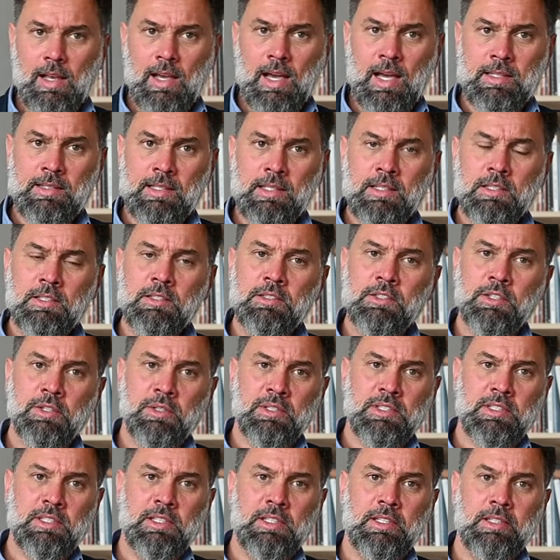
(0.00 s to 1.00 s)
Another
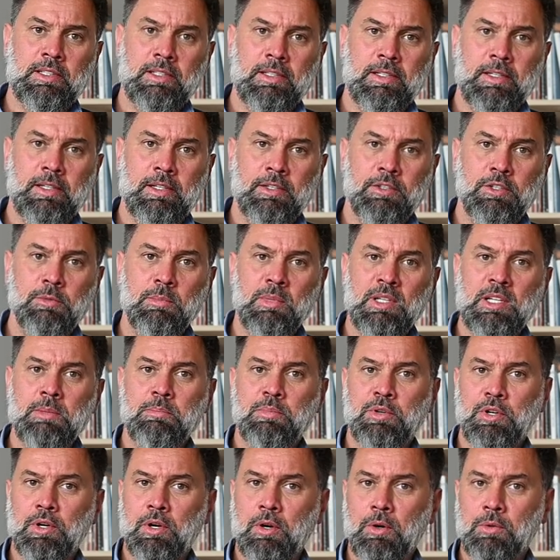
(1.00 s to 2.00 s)
interesting uh, human
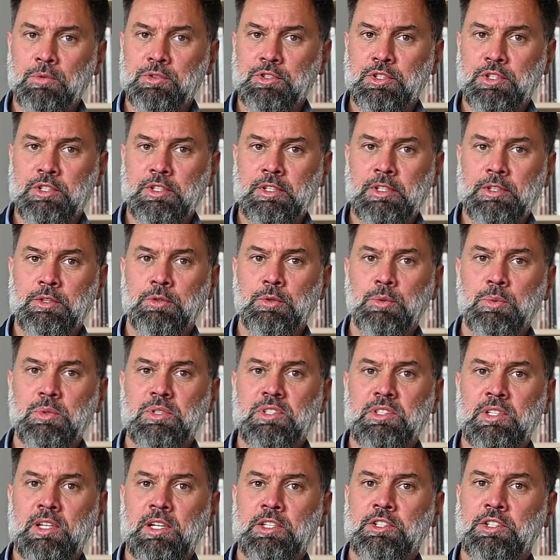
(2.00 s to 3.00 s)
approach uh, to
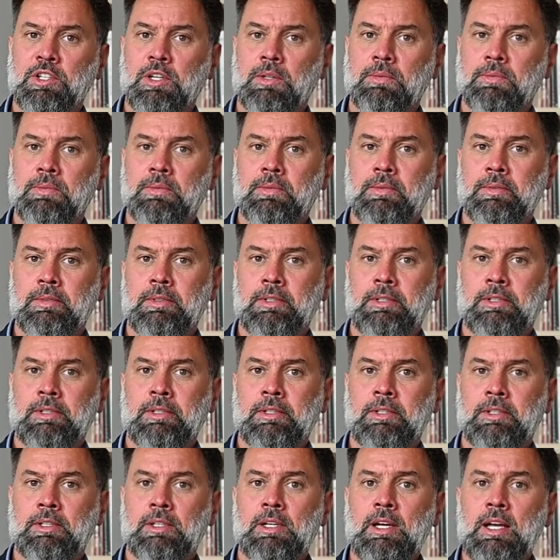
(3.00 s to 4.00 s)
research of
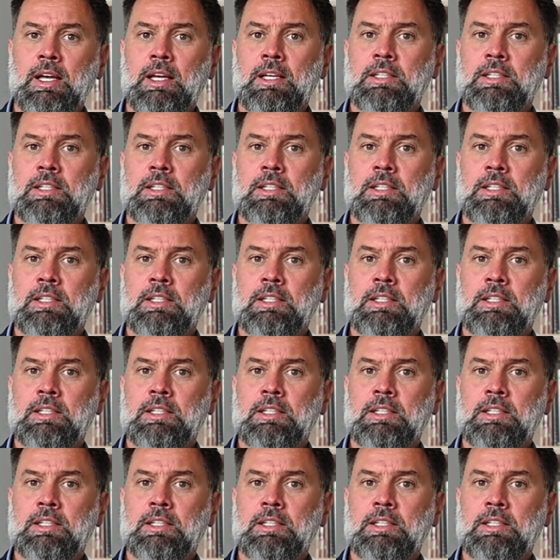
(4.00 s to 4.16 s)
uh,